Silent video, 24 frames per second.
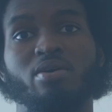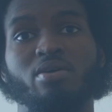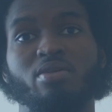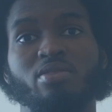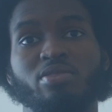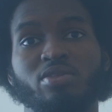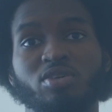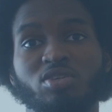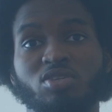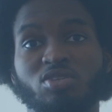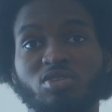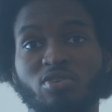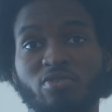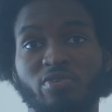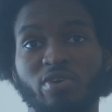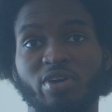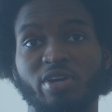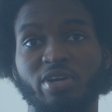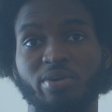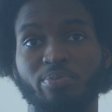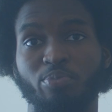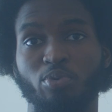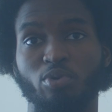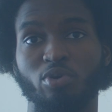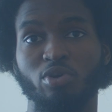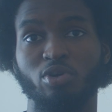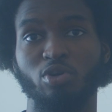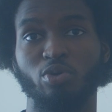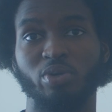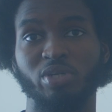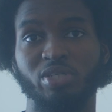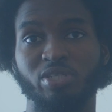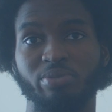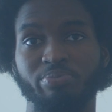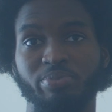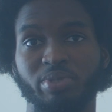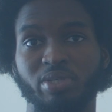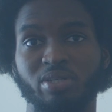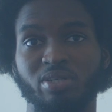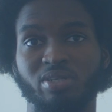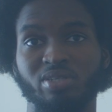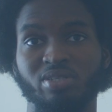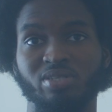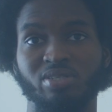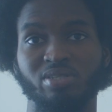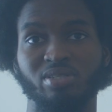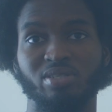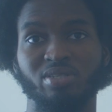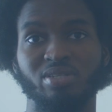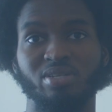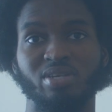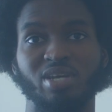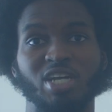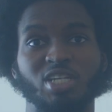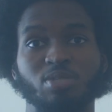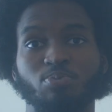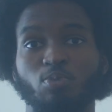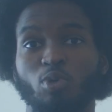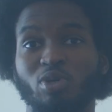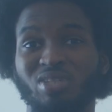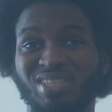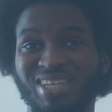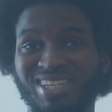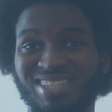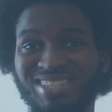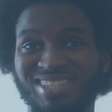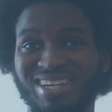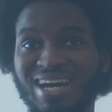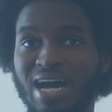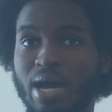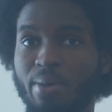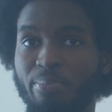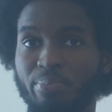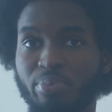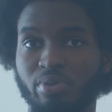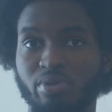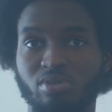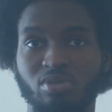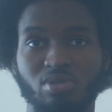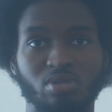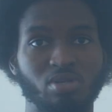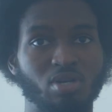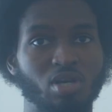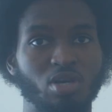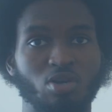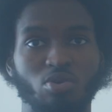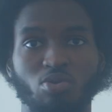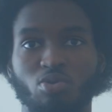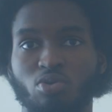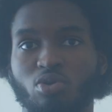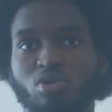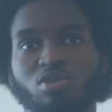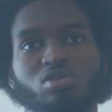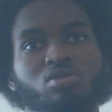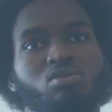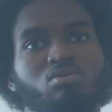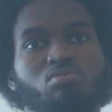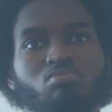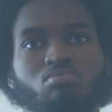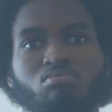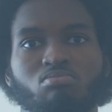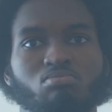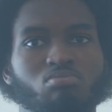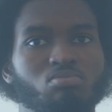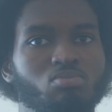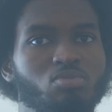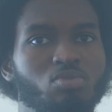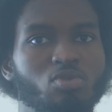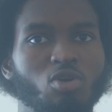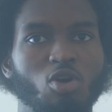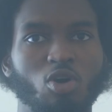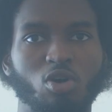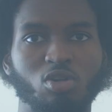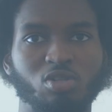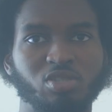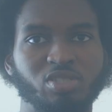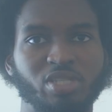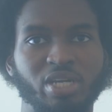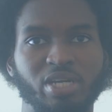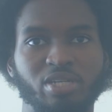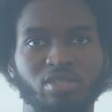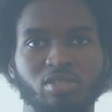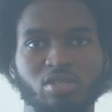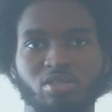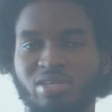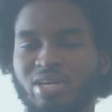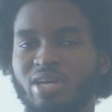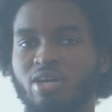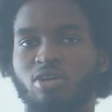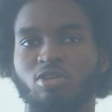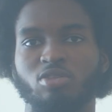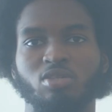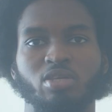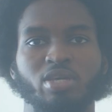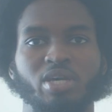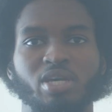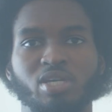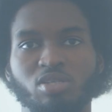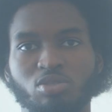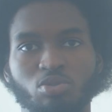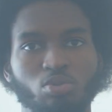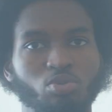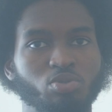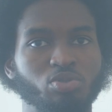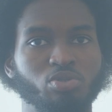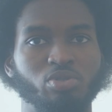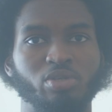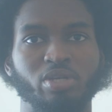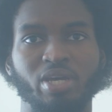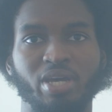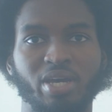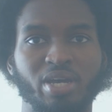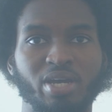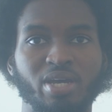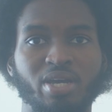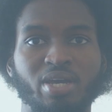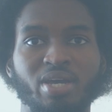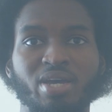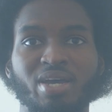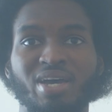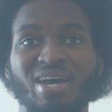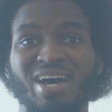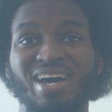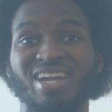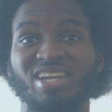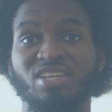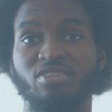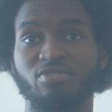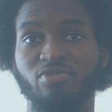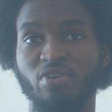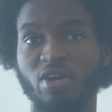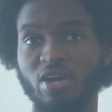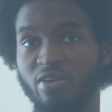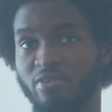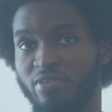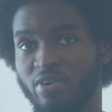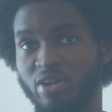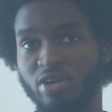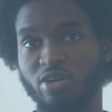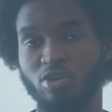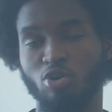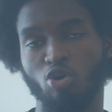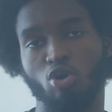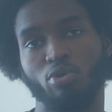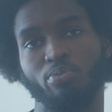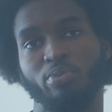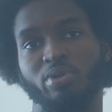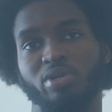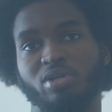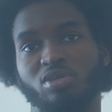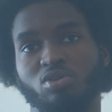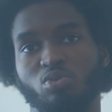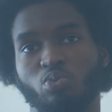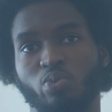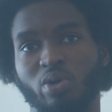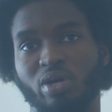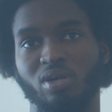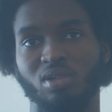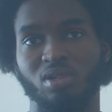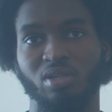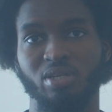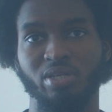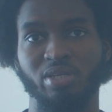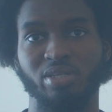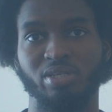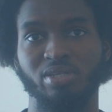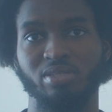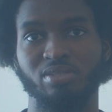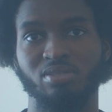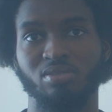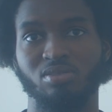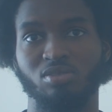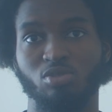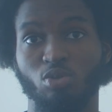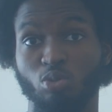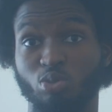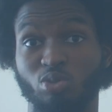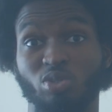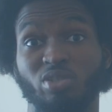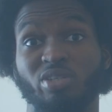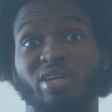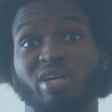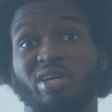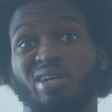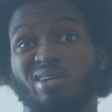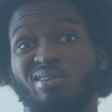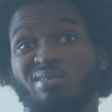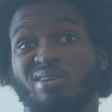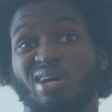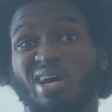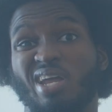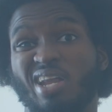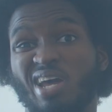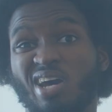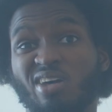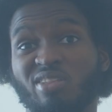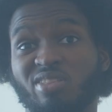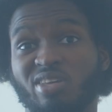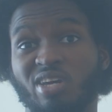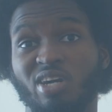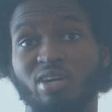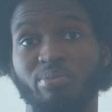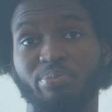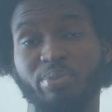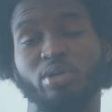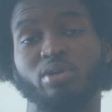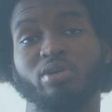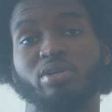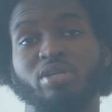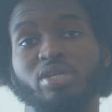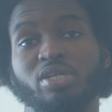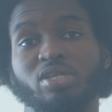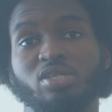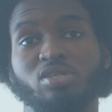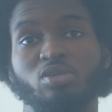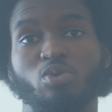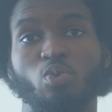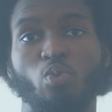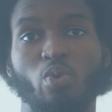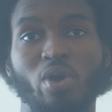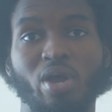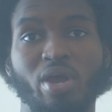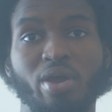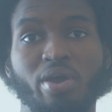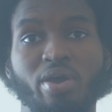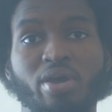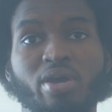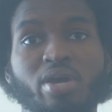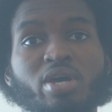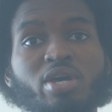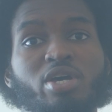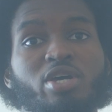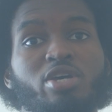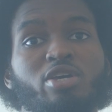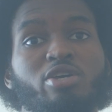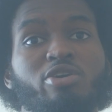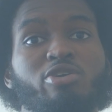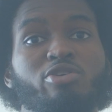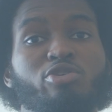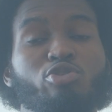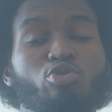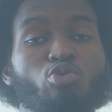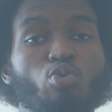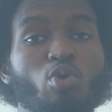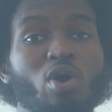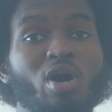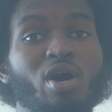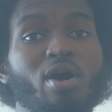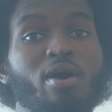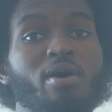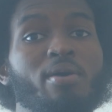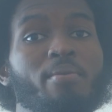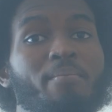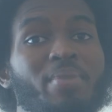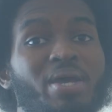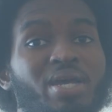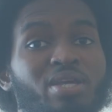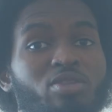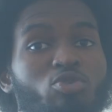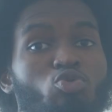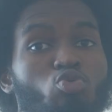This is a very important question because exploitation happens across all sectors, healthcare, social care, and it's very, very common as well in social care and healthcare, I'll be honest, where you are made